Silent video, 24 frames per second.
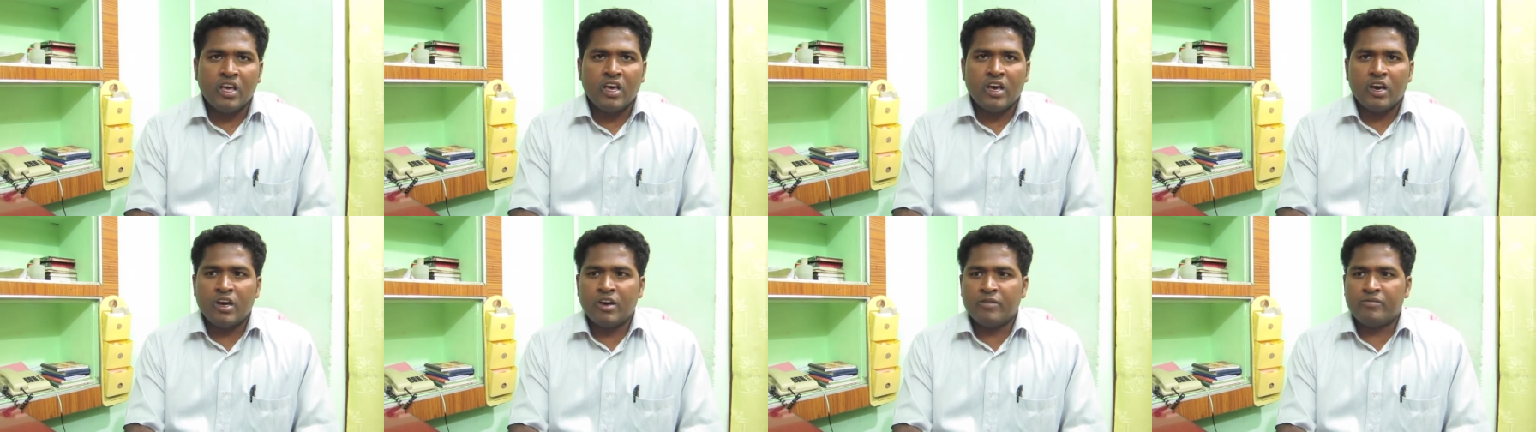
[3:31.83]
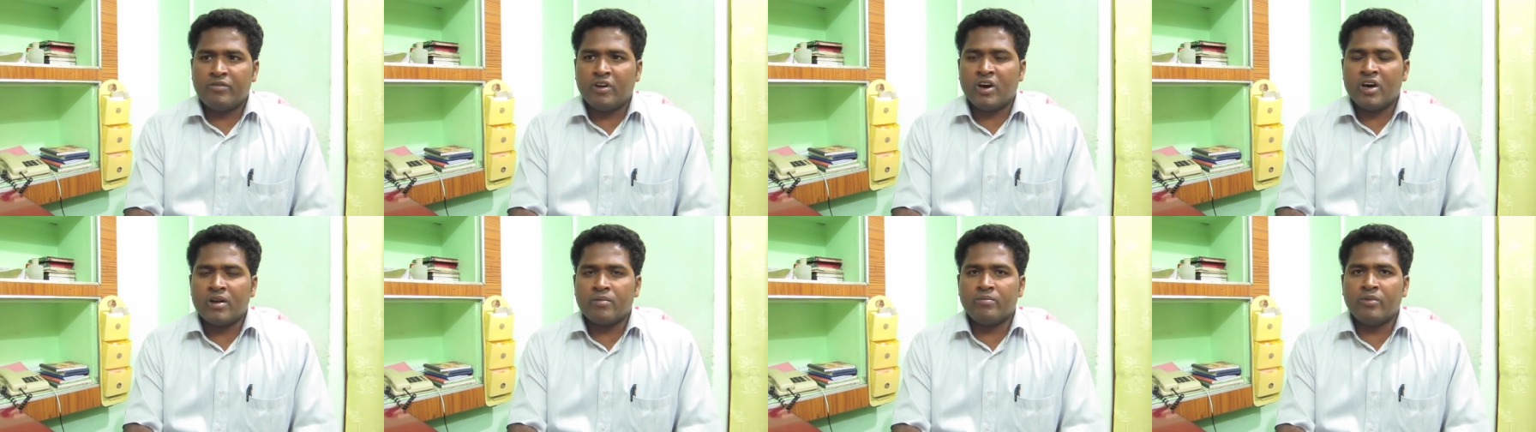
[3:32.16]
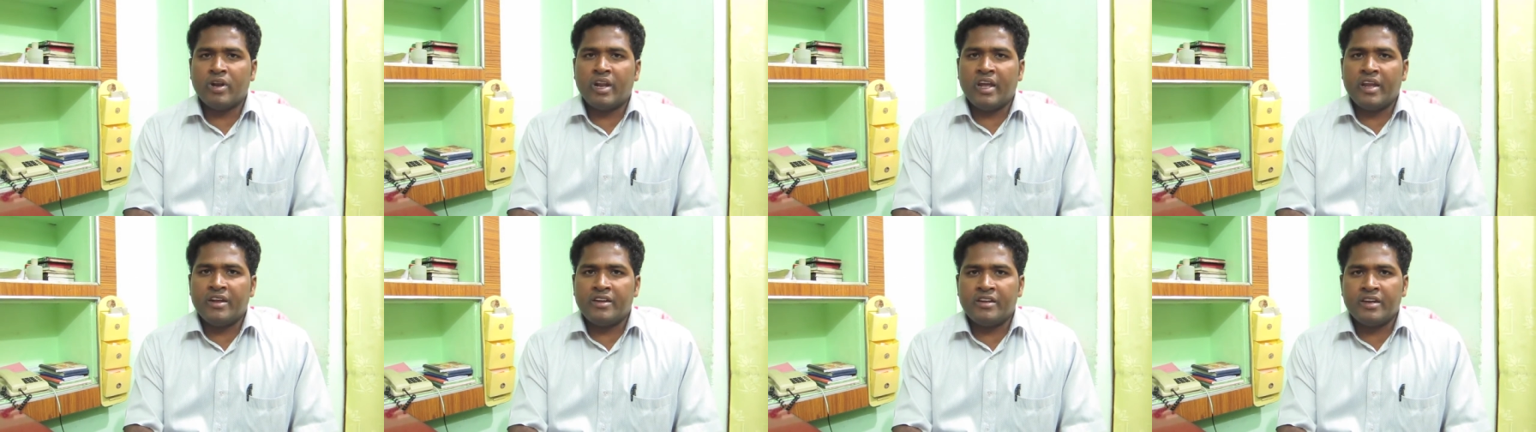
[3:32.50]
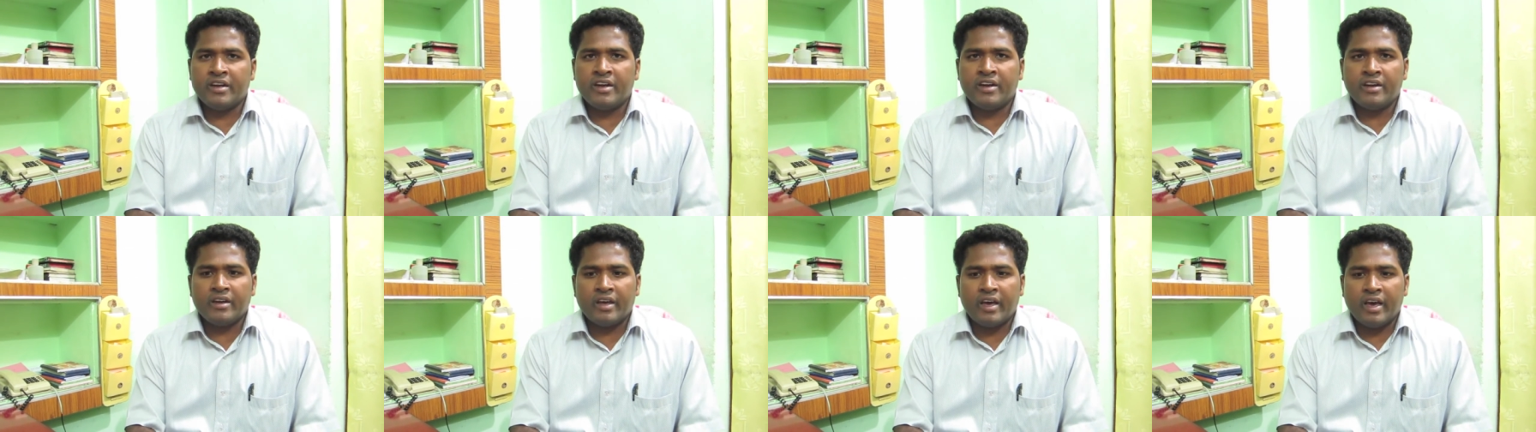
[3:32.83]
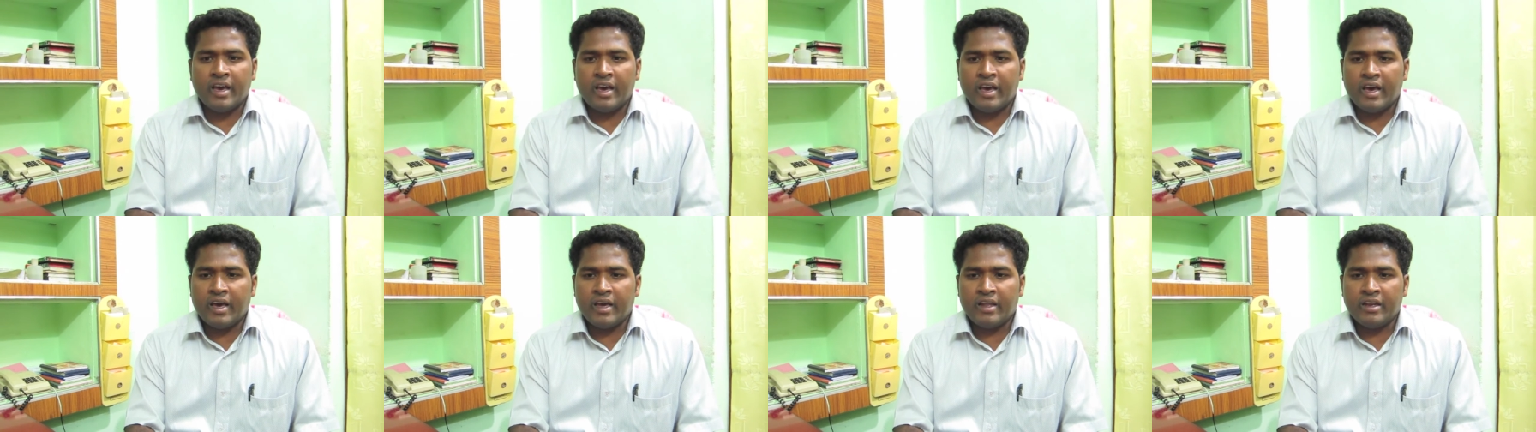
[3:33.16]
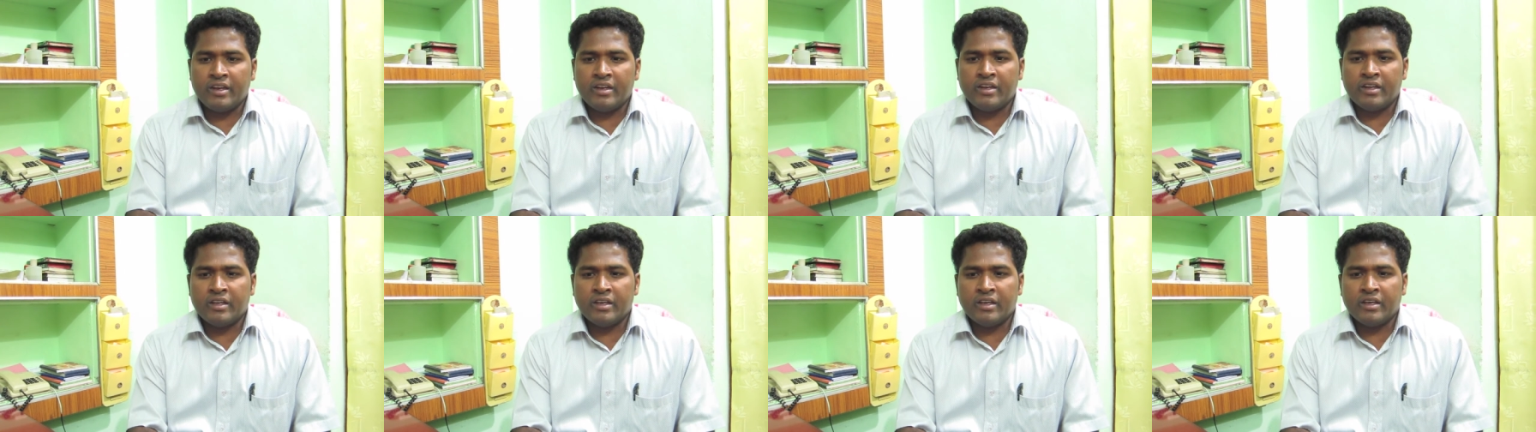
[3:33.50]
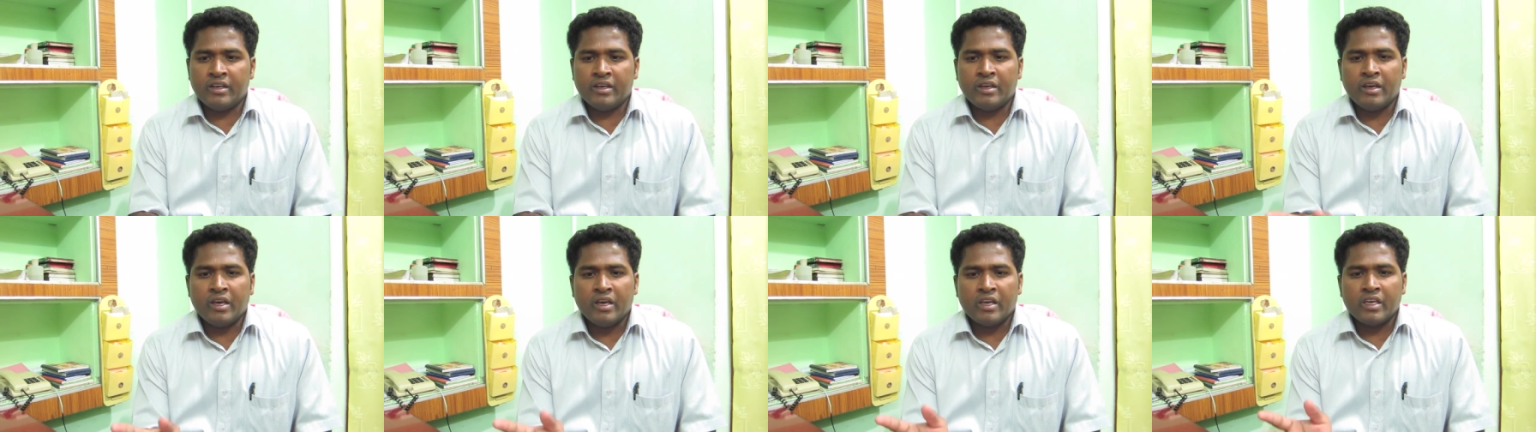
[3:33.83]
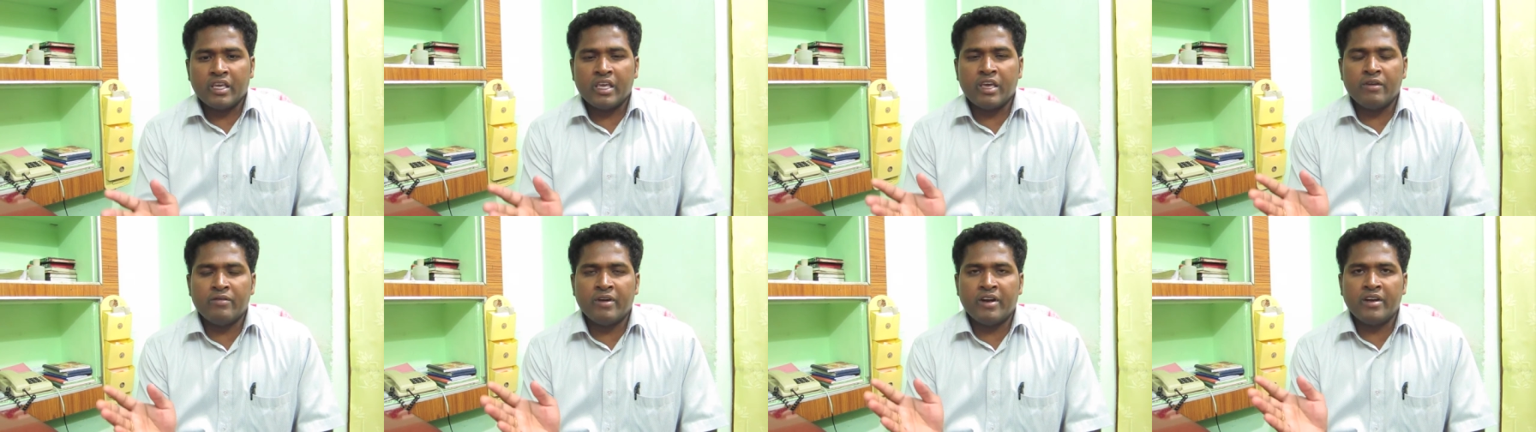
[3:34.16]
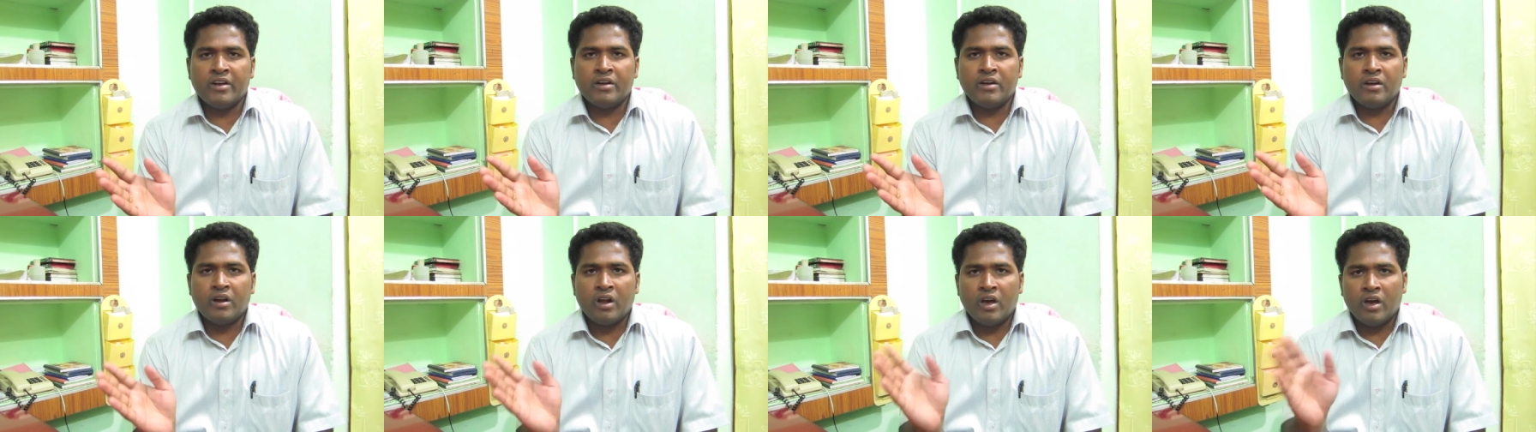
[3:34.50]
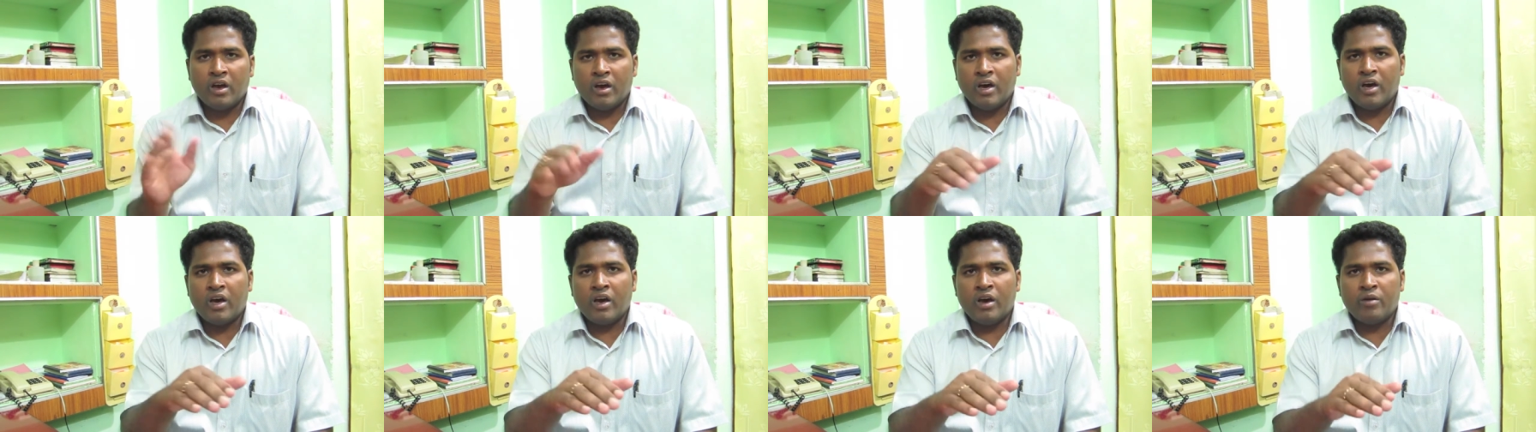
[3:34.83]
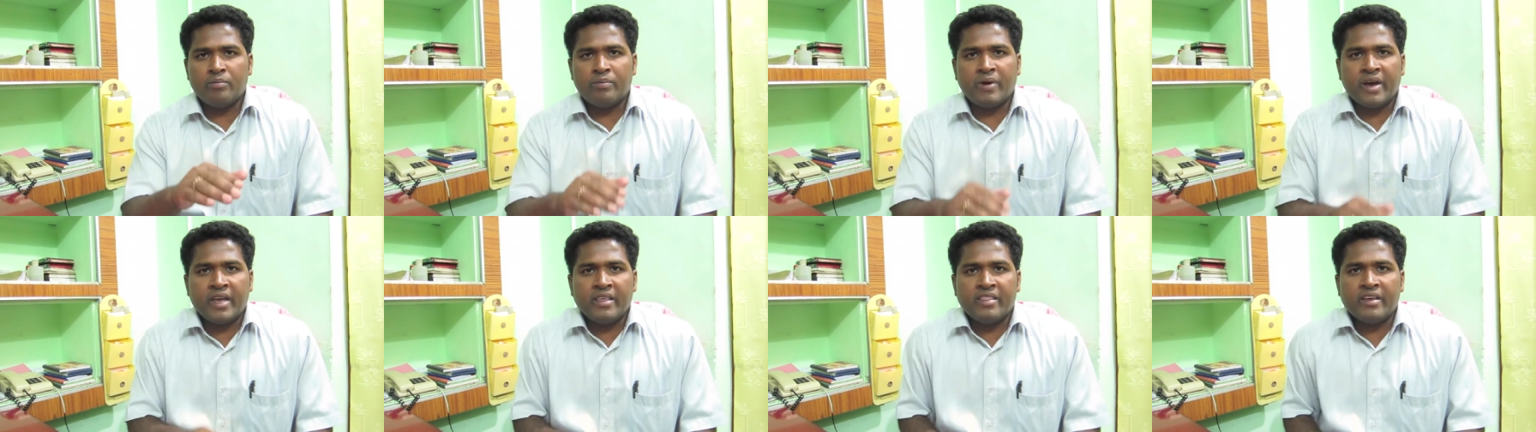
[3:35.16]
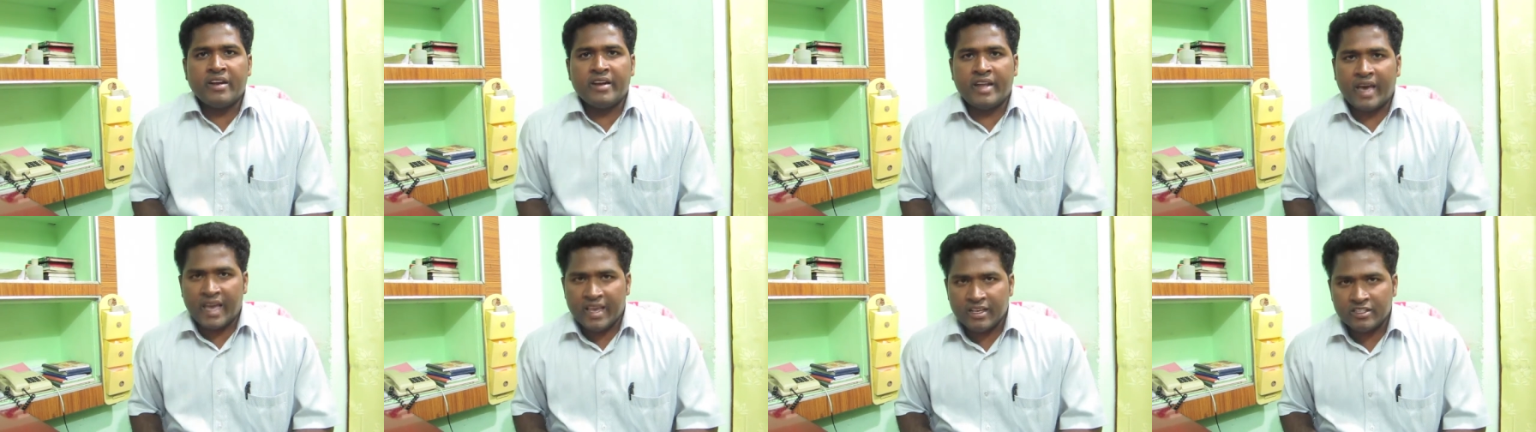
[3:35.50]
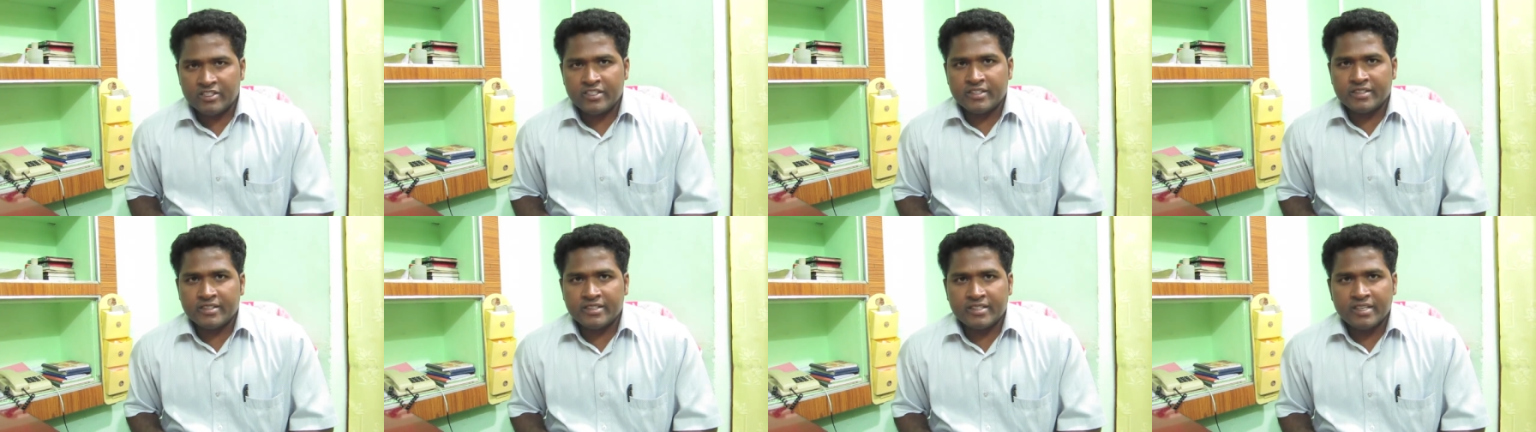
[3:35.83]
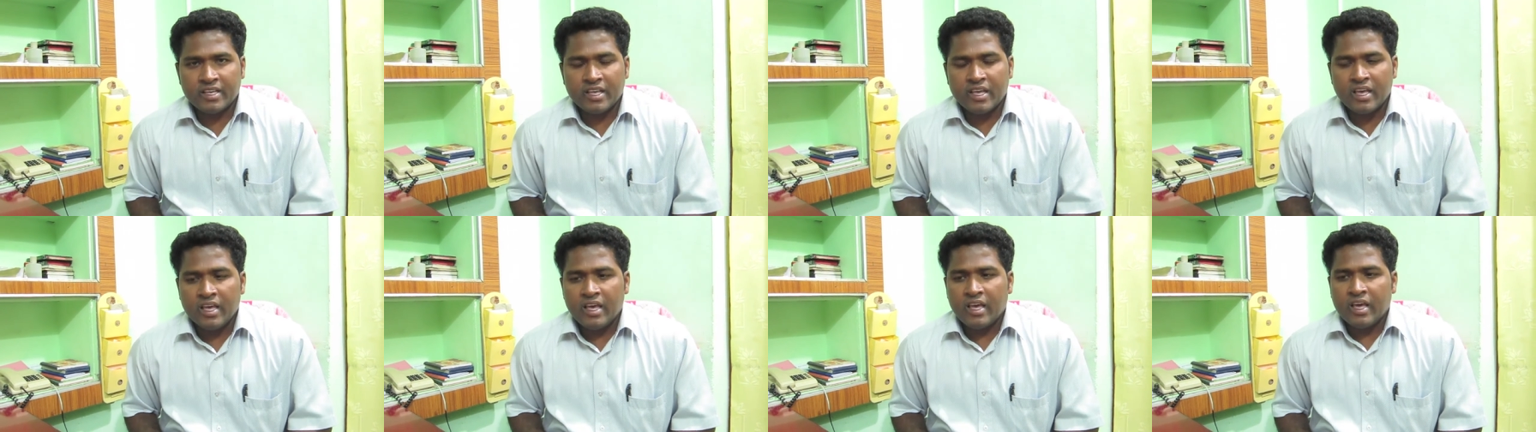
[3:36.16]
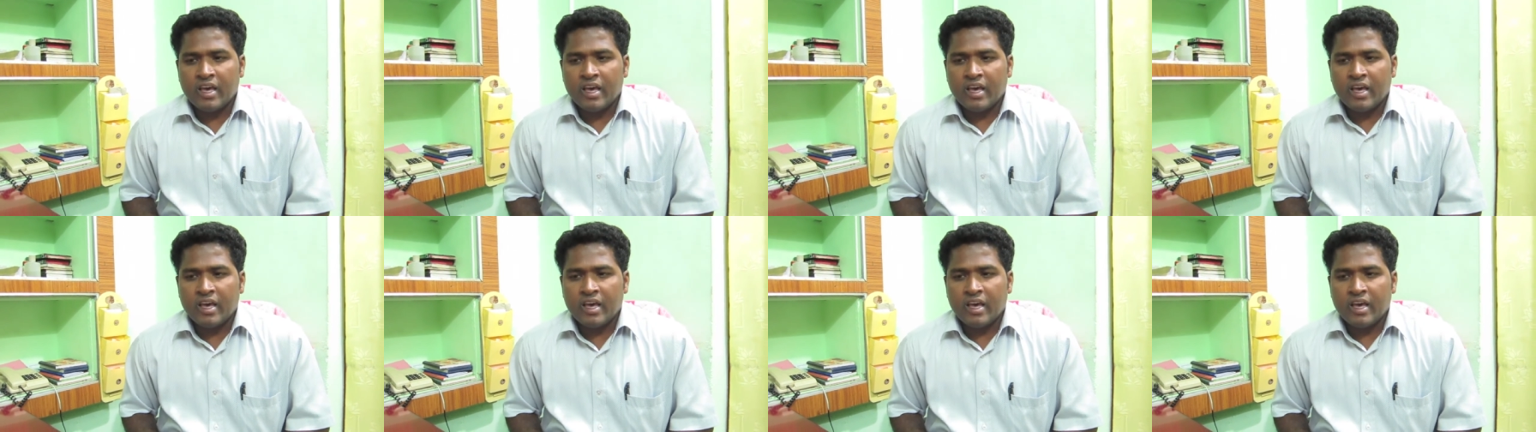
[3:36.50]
uh, formulated and uh, given uh, by the diocese